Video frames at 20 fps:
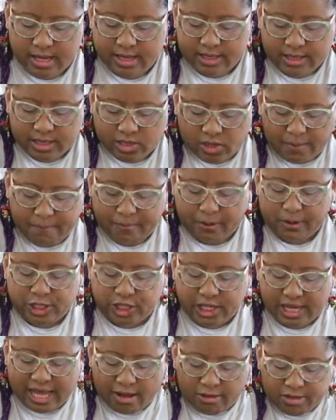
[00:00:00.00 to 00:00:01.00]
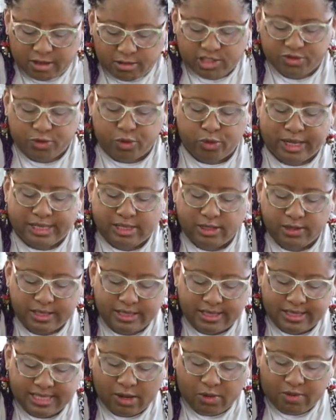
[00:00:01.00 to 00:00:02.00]
So I'm pushing out those voids. So you can
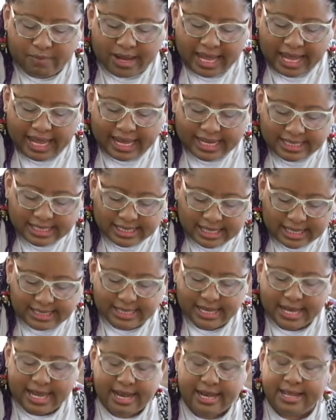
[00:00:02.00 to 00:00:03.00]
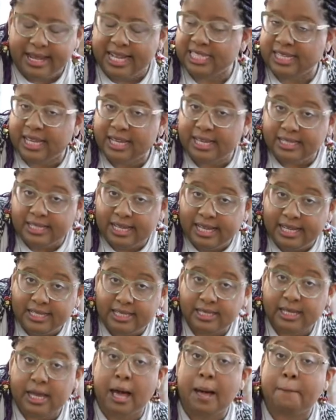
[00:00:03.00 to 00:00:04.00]
see when my hand sinks in, that's because it's
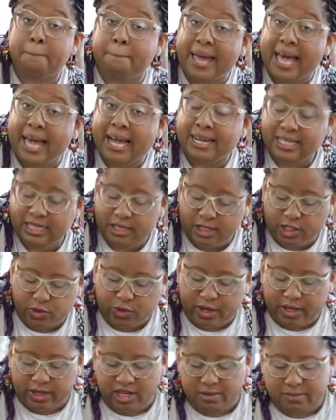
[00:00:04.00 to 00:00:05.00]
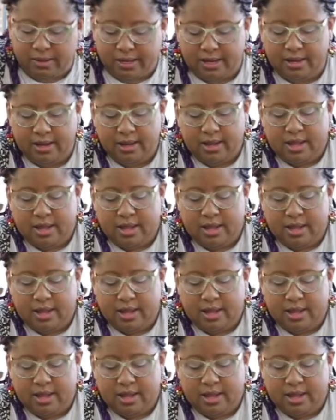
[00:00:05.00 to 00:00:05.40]
compacting the soil a little bit.